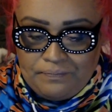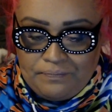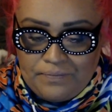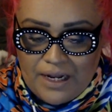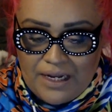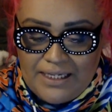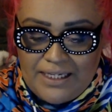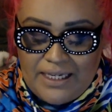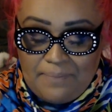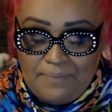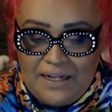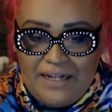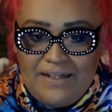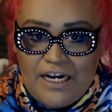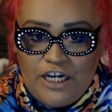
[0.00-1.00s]

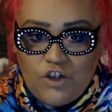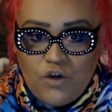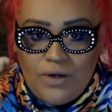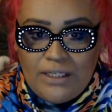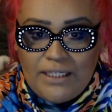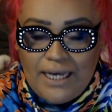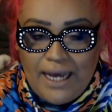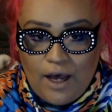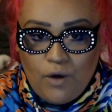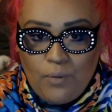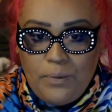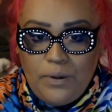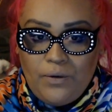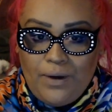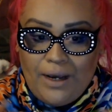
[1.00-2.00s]
something that is going to
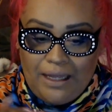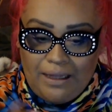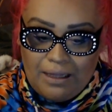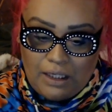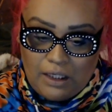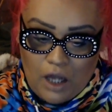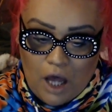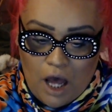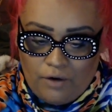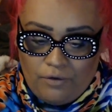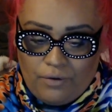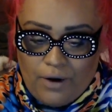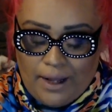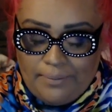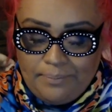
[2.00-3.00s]
help you in the long
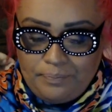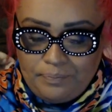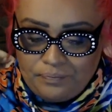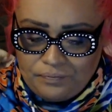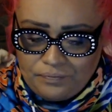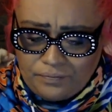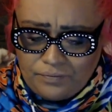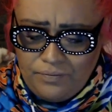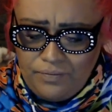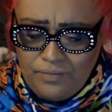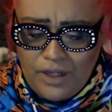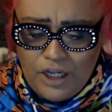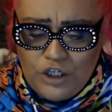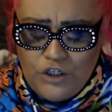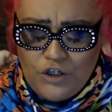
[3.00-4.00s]
run.
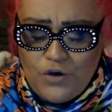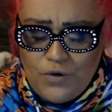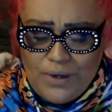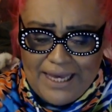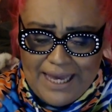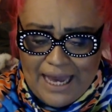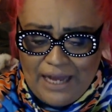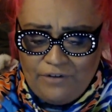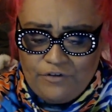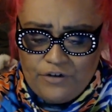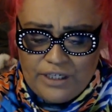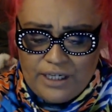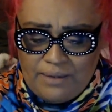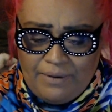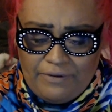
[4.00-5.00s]
So again, for
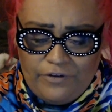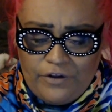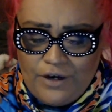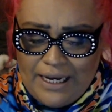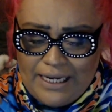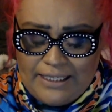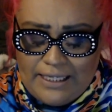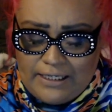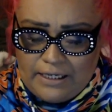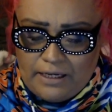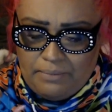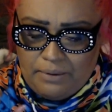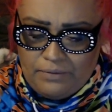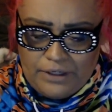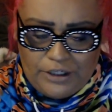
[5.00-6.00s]
some of you guys, this could
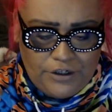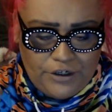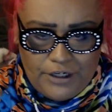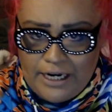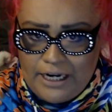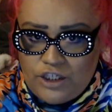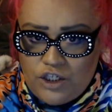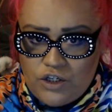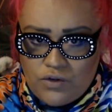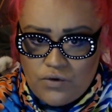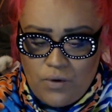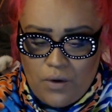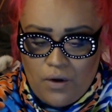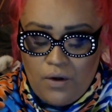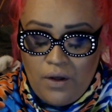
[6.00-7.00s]
be returning to
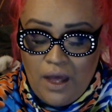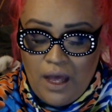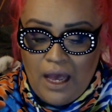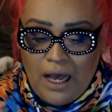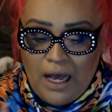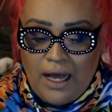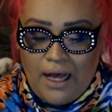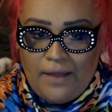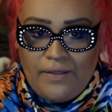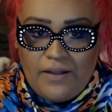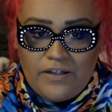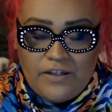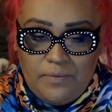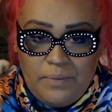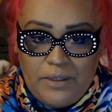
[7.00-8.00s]
school. Uh,
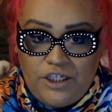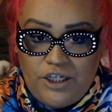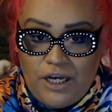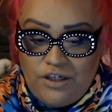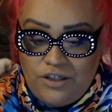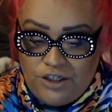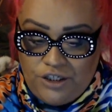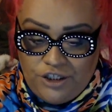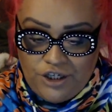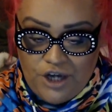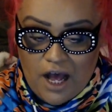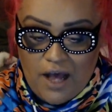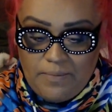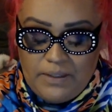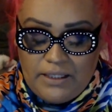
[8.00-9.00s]
this could be changing
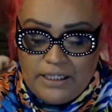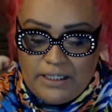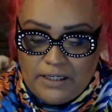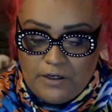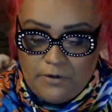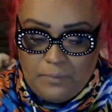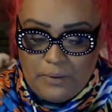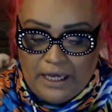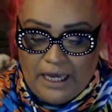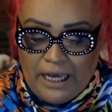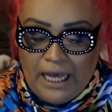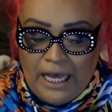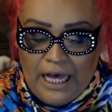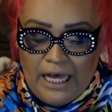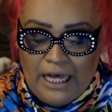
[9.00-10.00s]
jobs. This could be
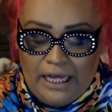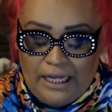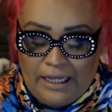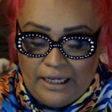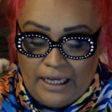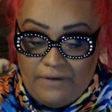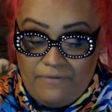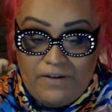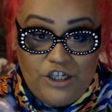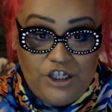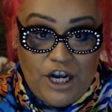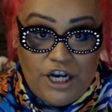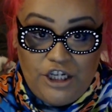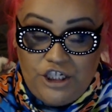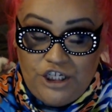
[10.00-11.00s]
uh, even
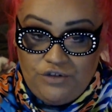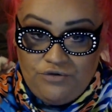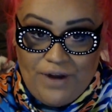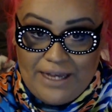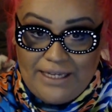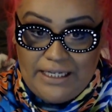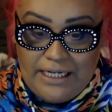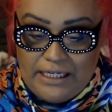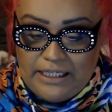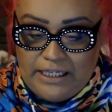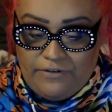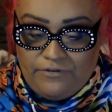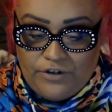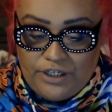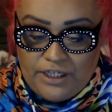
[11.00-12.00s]
changing
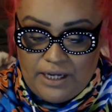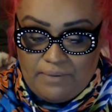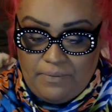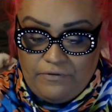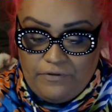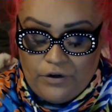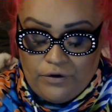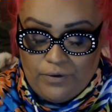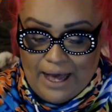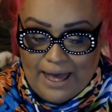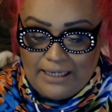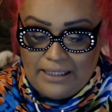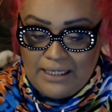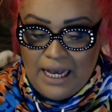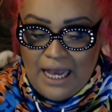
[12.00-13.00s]
residency for some of you
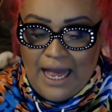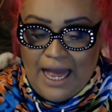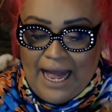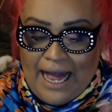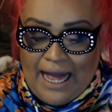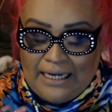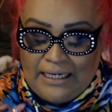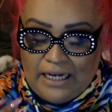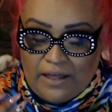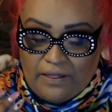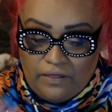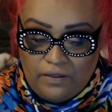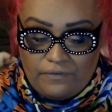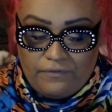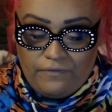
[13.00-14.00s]
guys. And
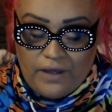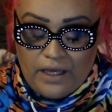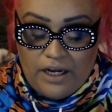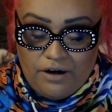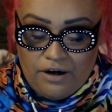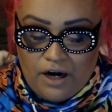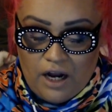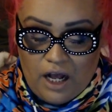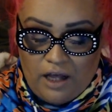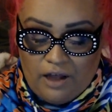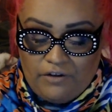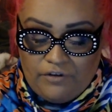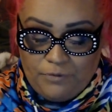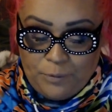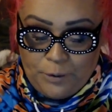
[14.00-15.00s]
the fear
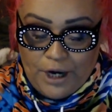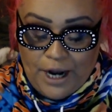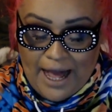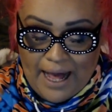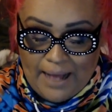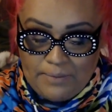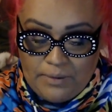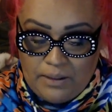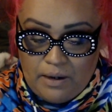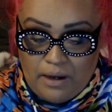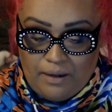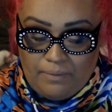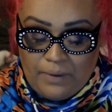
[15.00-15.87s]
of perhaps uh,